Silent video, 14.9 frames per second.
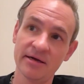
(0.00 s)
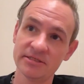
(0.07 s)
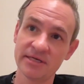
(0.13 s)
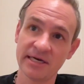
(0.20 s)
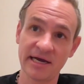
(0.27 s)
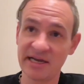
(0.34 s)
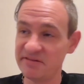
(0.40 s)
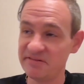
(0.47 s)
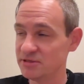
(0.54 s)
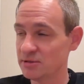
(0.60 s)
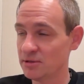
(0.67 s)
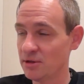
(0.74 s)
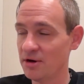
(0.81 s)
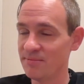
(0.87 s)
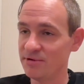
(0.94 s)
I was like, I gave him this
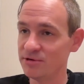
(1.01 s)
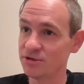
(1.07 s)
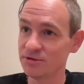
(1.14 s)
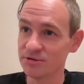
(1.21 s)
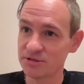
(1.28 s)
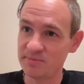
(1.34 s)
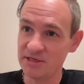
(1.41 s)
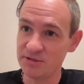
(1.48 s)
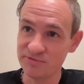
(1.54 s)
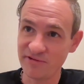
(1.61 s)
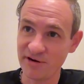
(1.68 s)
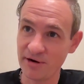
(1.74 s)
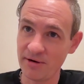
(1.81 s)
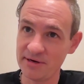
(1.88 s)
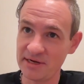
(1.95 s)
long emotional speech. It was
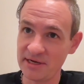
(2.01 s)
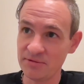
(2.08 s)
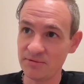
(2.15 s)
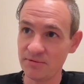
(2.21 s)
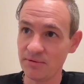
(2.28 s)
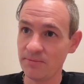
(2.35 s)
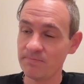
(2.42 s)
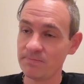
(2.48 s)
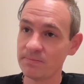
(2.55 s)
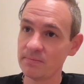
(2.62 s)
very hard to get through,